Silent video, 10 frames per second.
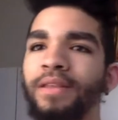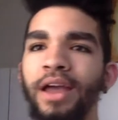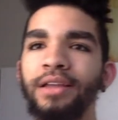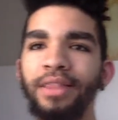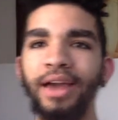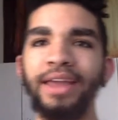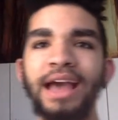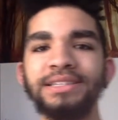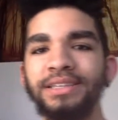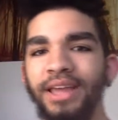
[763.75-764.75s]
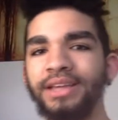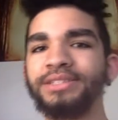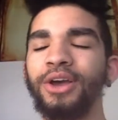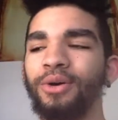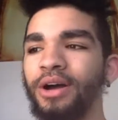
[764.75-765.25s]
And like as the days
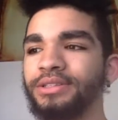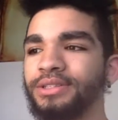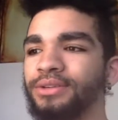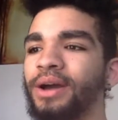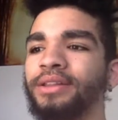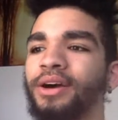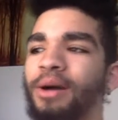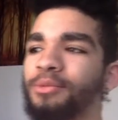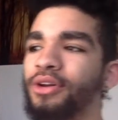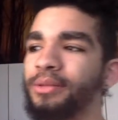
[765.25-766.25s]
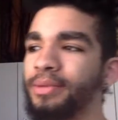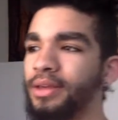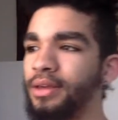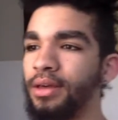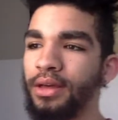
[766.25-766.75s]
go on too, I know I'm going to be